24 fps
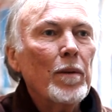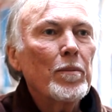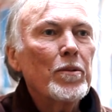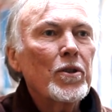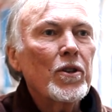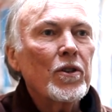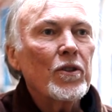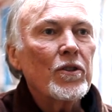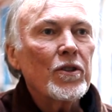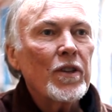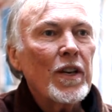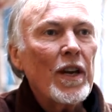
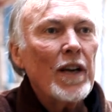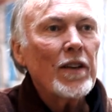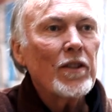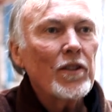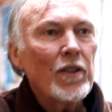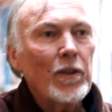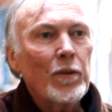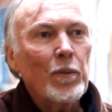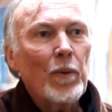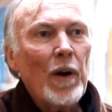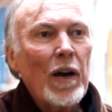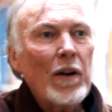dumpsters,
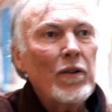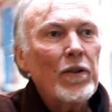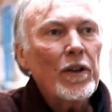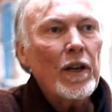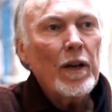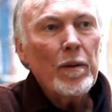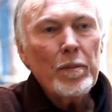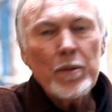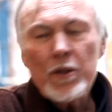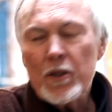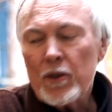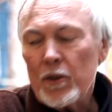actually,
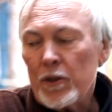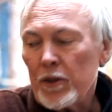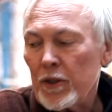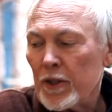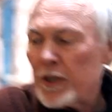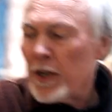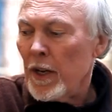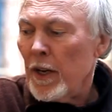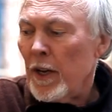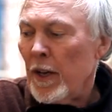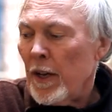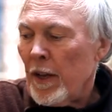round
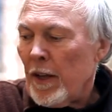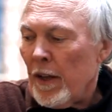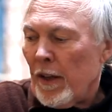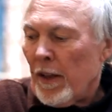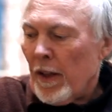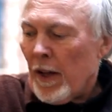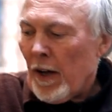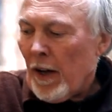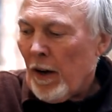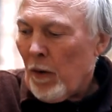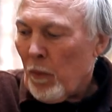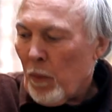dumpsters.
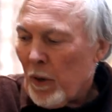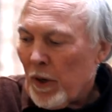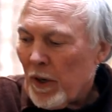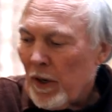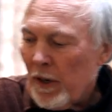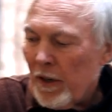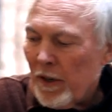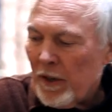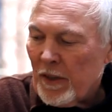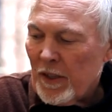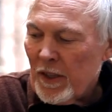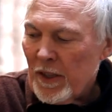Uh, we're
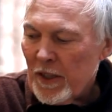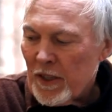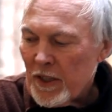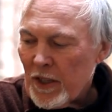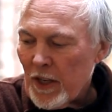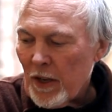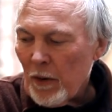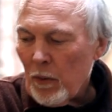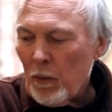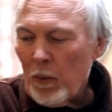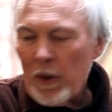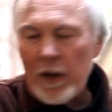going to
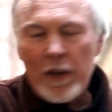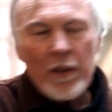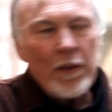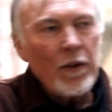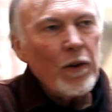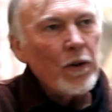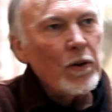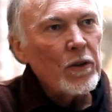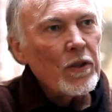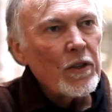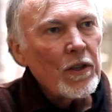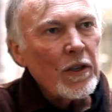sink one
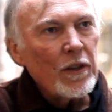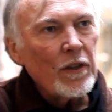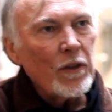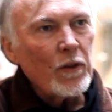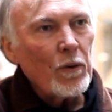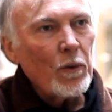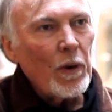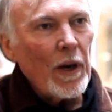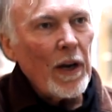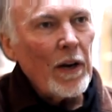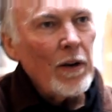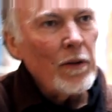of those in
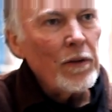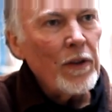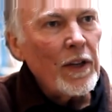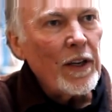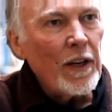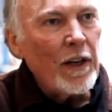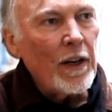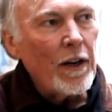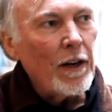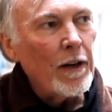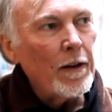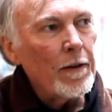the
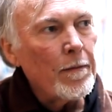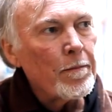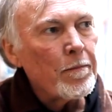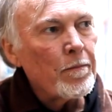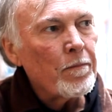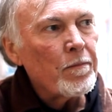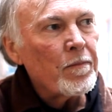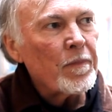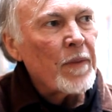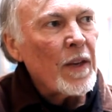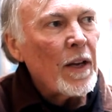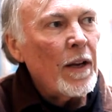ground there
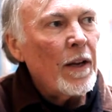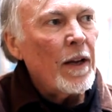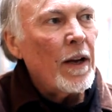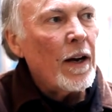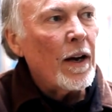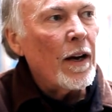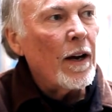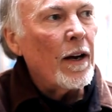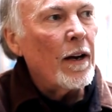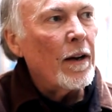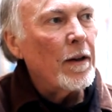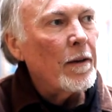
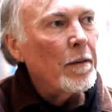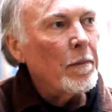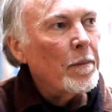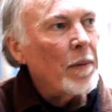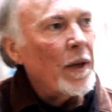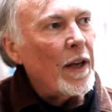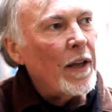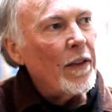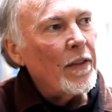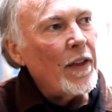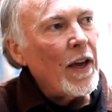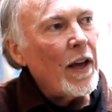
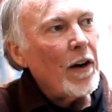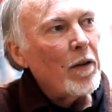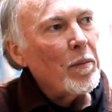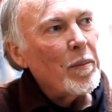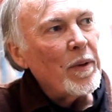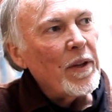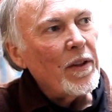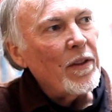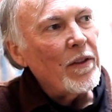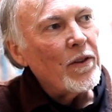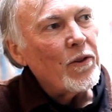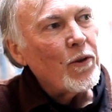um, and
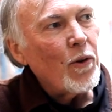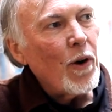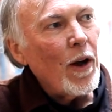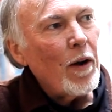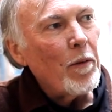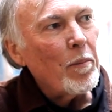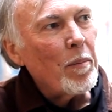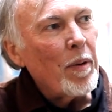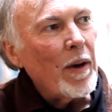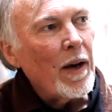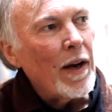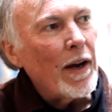that'll be the
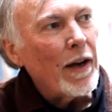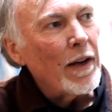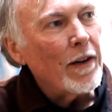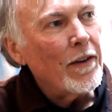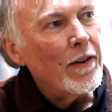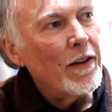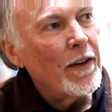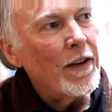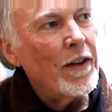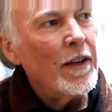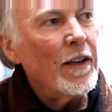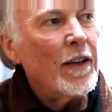trout
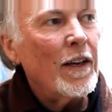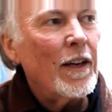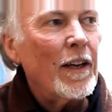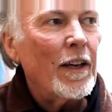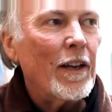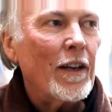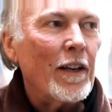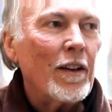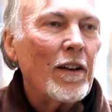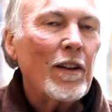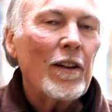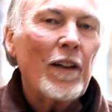pond
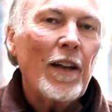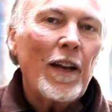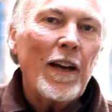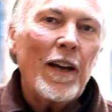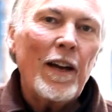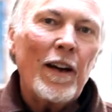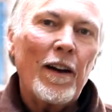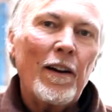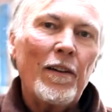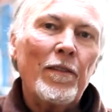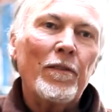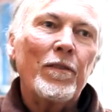and it'll
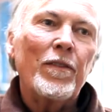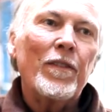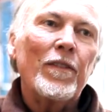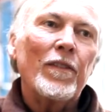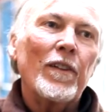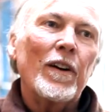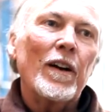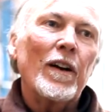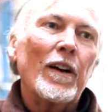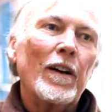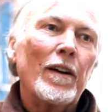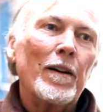
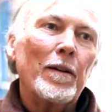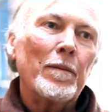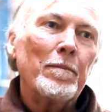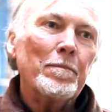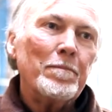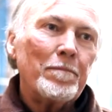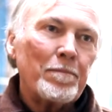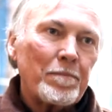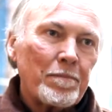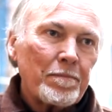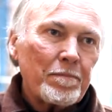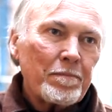have uh,
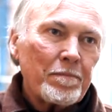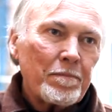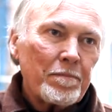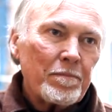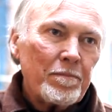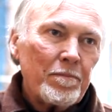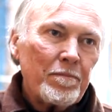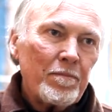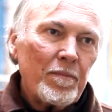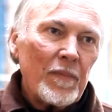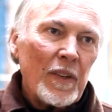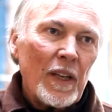
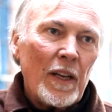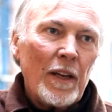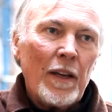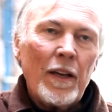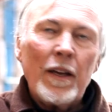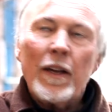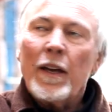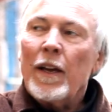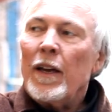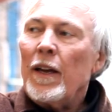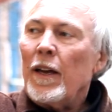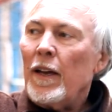
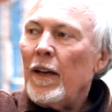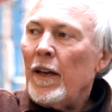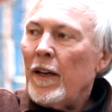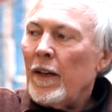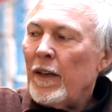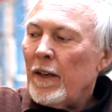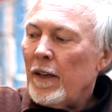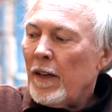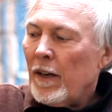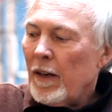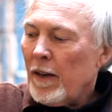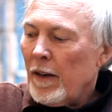
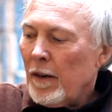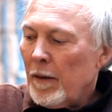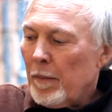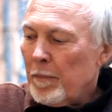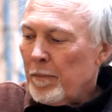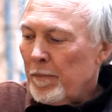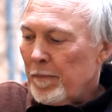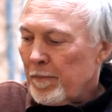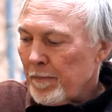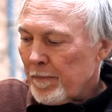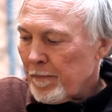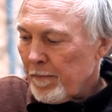a
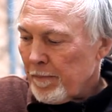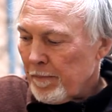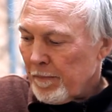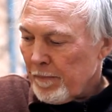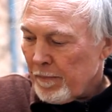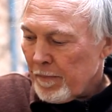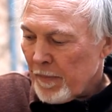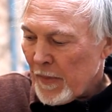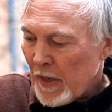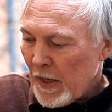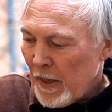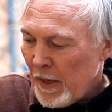um,
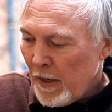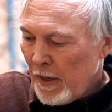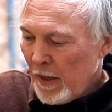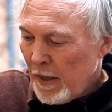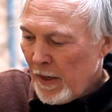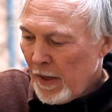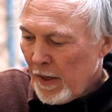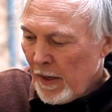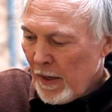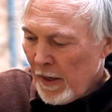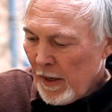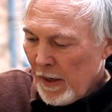
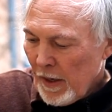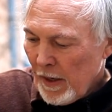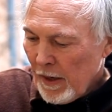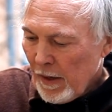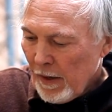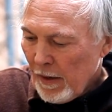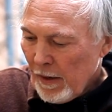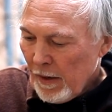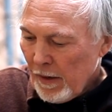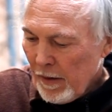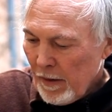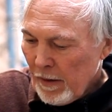
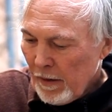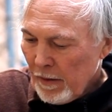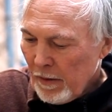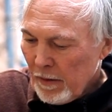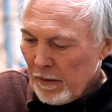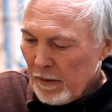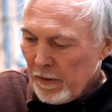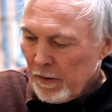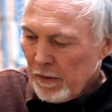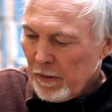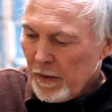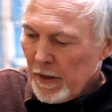
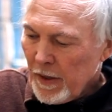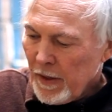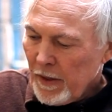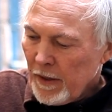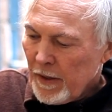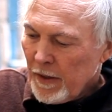uh,